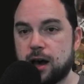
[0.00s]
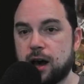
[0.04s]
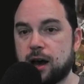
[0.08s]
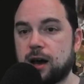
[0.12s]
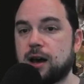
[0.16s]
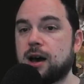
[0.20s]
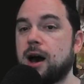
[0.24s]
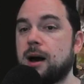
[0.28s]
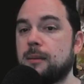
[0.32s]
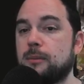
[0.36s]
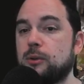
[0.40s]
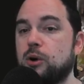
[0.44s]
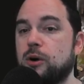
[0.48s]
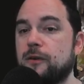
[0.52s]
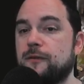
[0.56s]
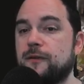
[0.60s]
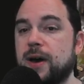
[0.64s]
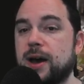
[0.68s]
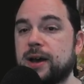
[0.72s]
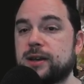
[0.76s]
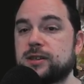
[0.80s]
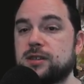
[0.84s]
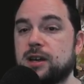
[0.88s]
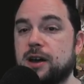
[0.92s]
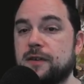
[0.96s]
Combo
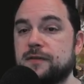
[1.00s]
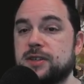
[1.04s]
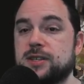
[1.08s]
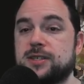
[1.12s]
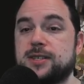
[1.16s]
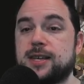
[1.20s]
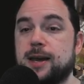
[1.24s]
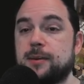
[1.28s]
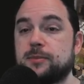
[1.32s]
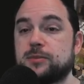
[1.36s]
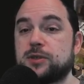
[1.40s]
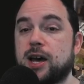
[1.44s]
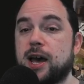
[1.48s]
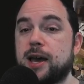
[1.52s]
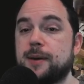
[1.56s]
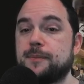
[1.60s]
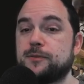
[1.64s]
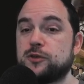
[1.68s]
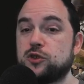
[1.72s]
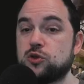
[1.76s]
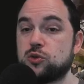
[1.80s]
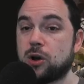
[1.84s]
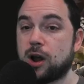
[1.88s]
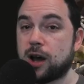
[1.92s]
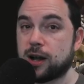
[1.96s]
effects of the same
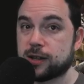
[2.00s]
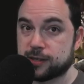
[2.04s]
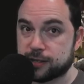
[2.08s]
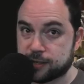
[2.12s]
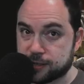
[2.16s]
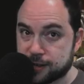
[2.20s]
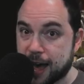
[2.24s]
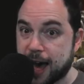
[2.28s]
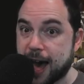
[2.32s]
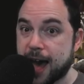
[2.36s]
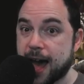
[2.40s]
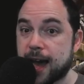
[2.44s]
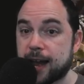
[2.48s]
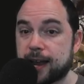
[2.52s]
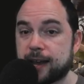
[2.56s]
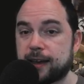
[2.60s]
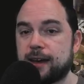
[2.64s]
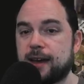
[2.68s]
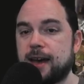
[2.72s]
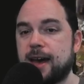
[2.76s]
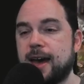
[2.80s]
type do not stack,